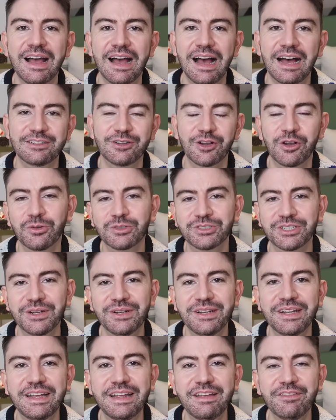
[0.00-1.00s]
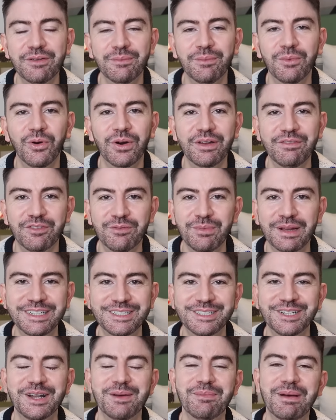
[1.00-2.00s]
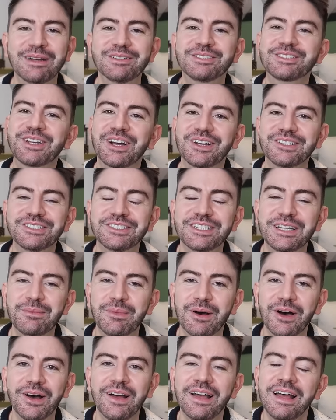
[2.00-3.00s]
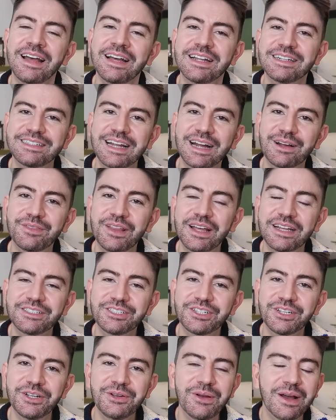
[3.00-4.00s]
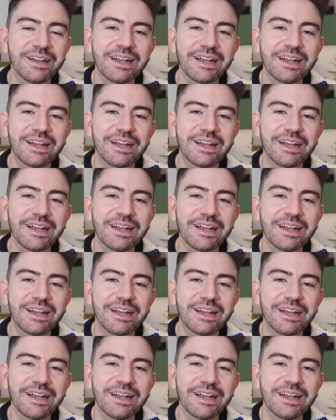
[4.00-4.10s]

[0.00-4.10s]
And I'll also leave more information about Sky Cinema down there too.